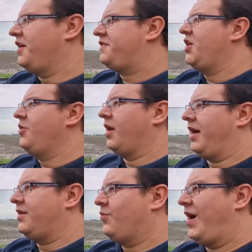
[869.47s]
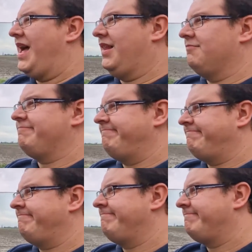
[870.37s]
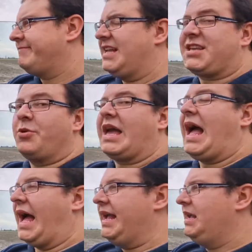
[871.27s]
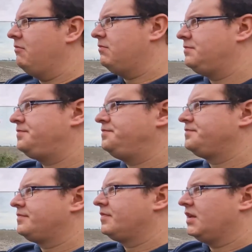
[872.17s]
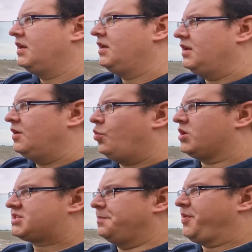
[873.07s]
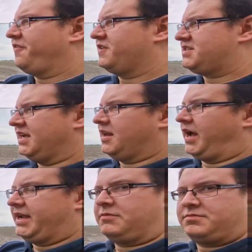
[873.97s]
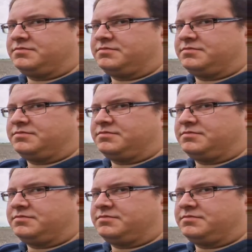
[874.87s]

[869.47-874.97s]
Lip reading: my view like? Well, it's okay. What's the buffeting like?